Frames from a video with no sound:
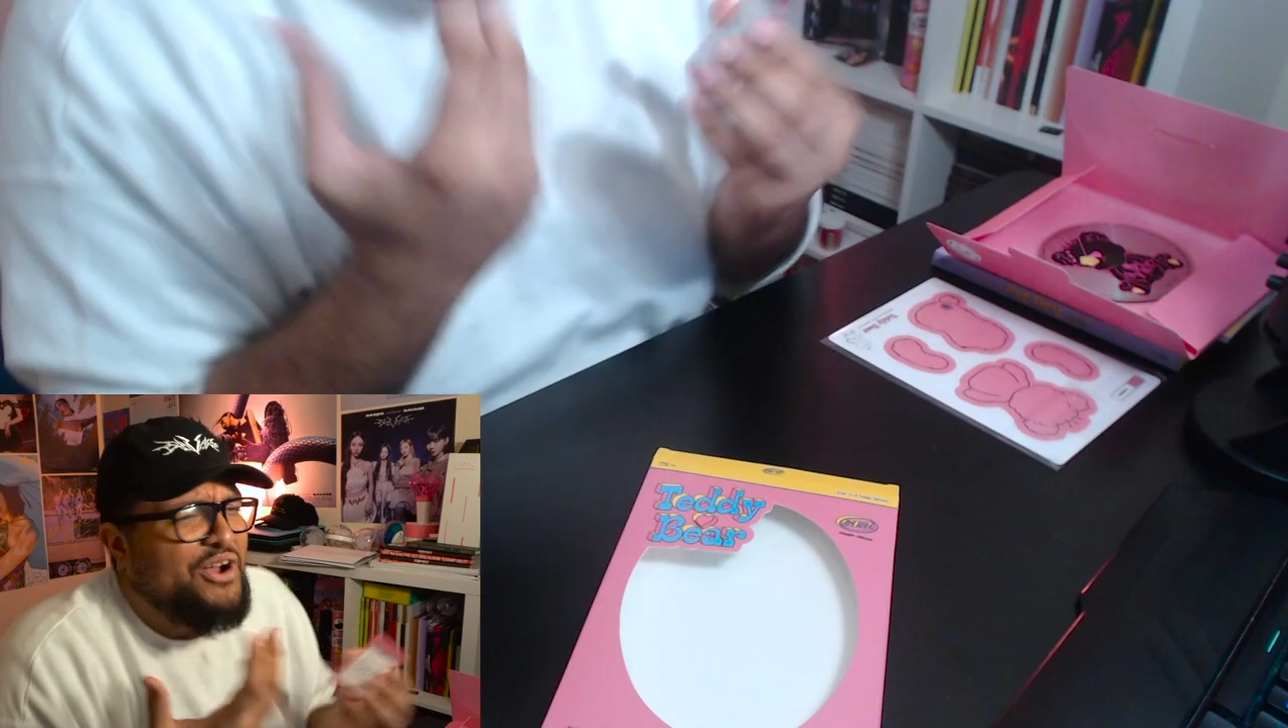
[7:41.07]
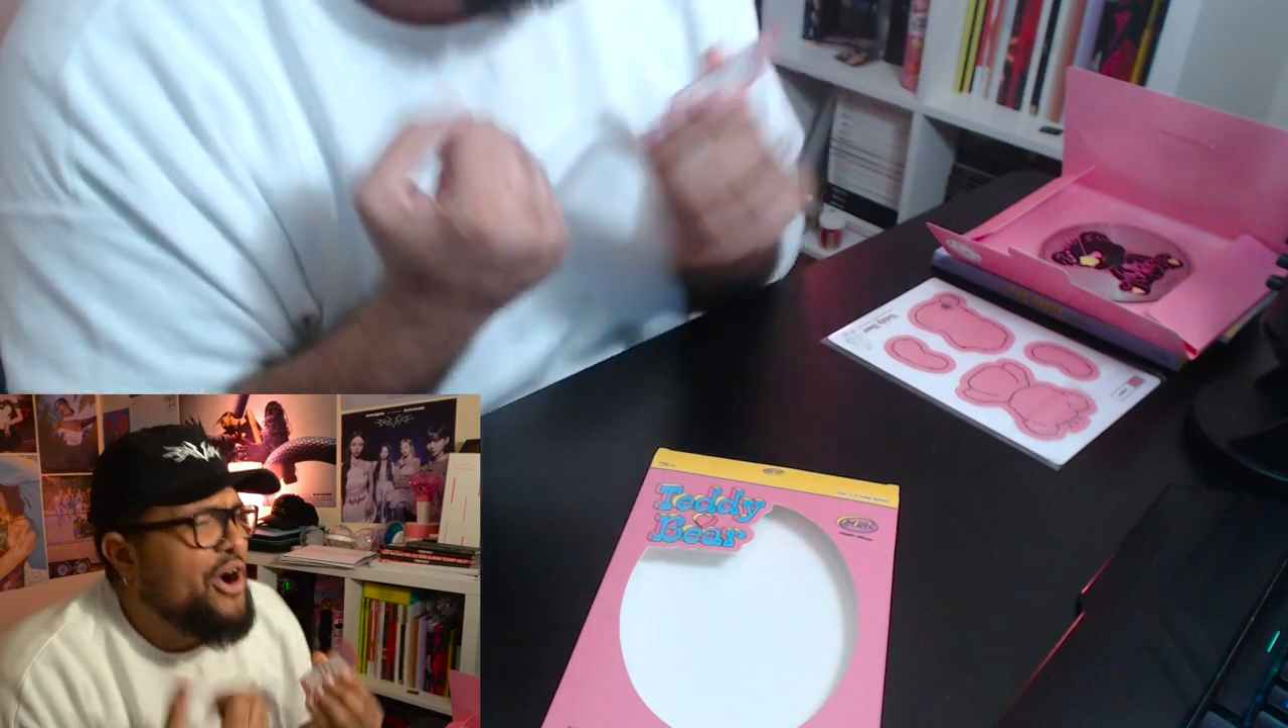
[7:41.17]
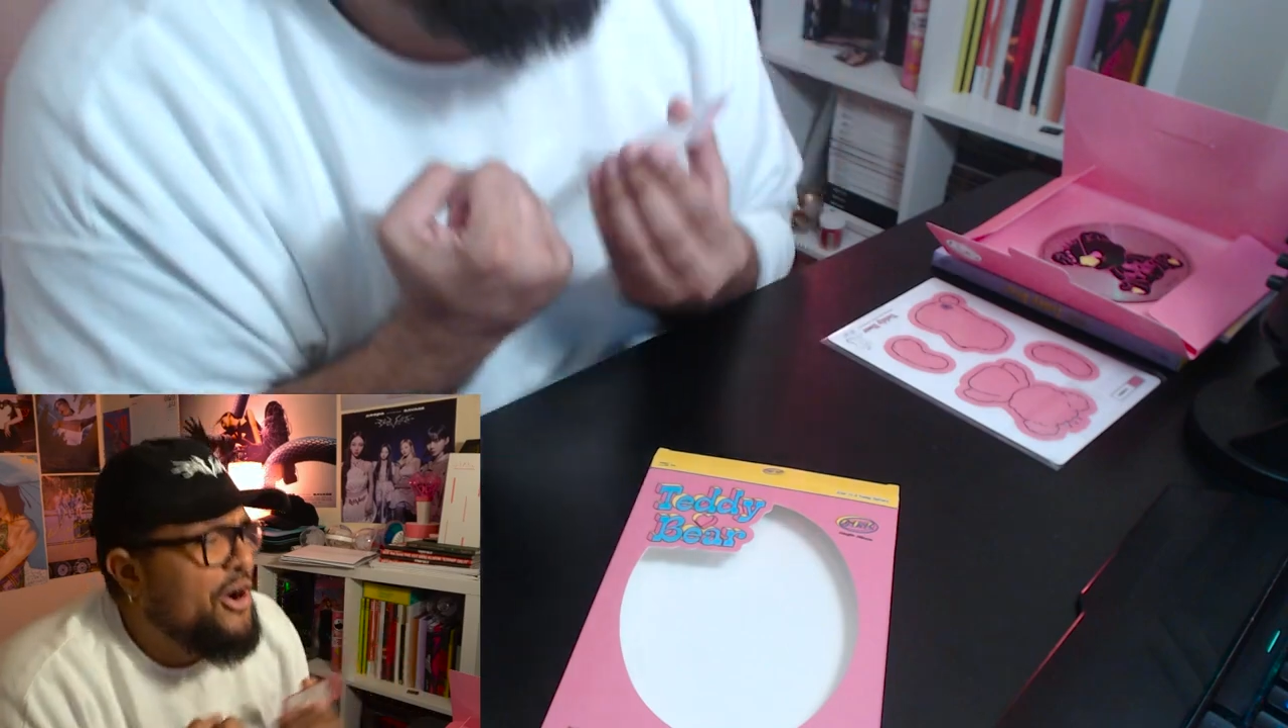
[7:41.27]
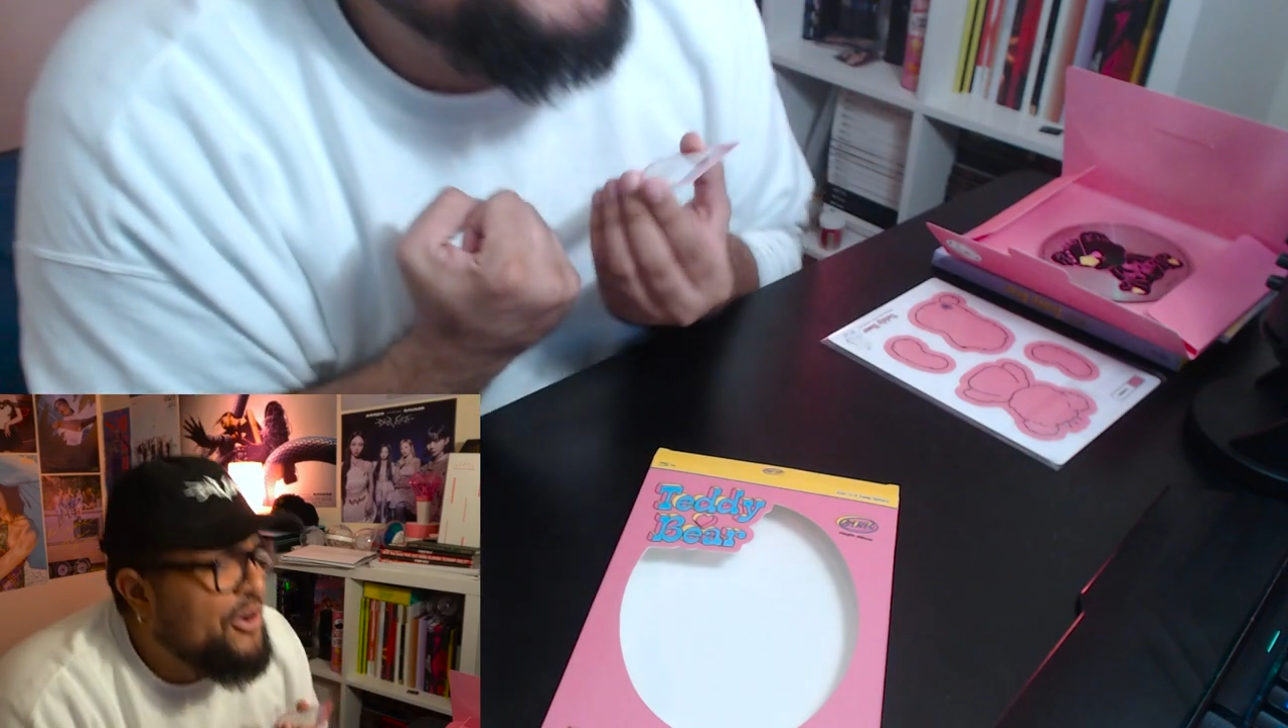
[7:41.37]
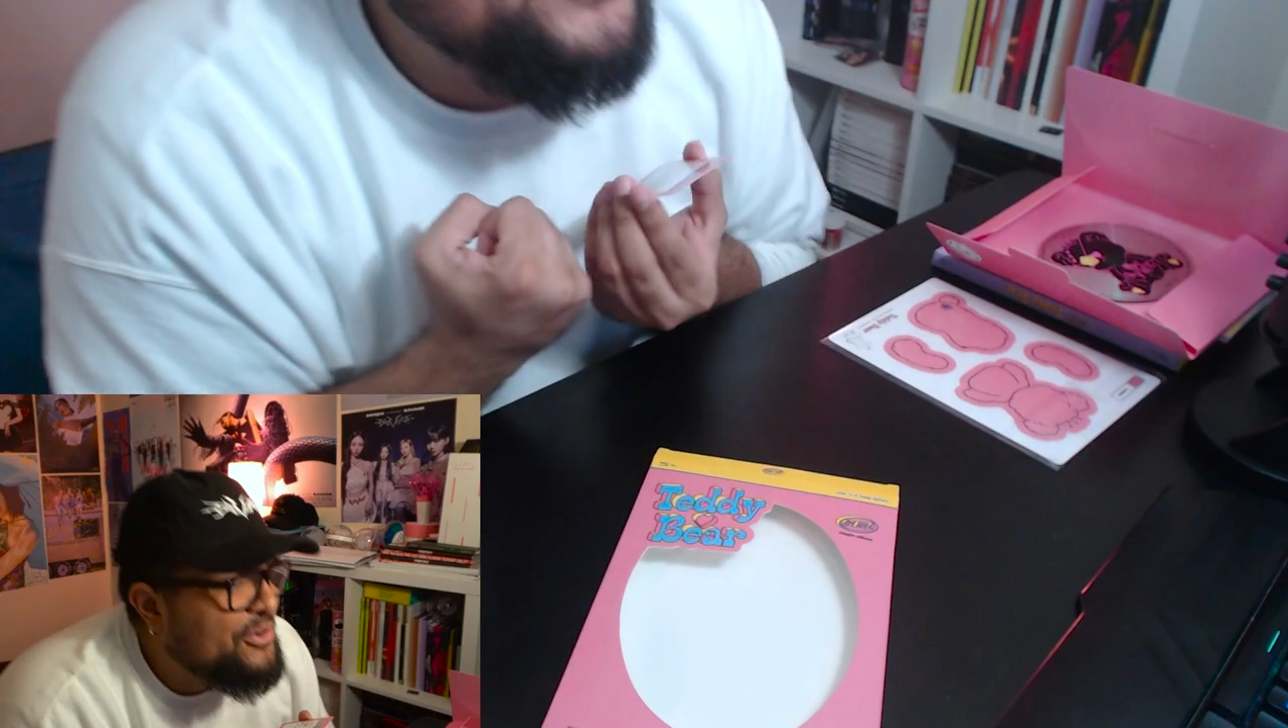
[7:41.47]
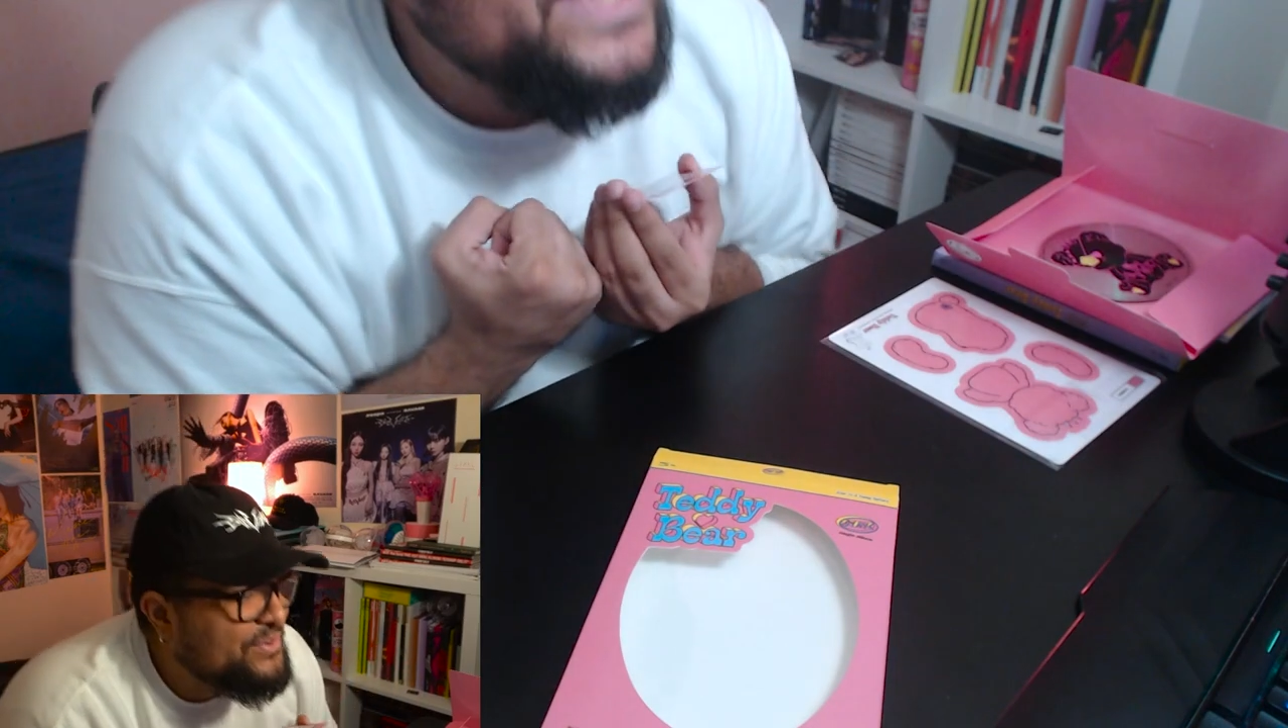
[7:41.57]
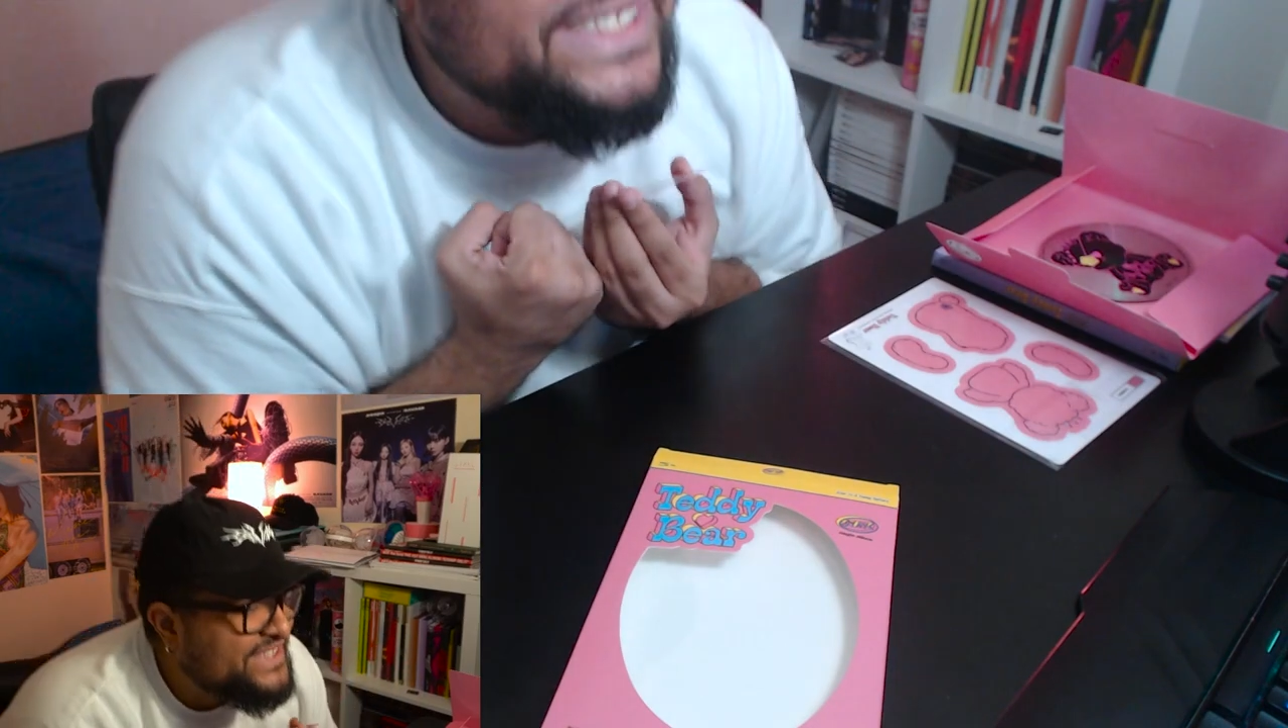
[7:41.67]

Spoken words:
oh,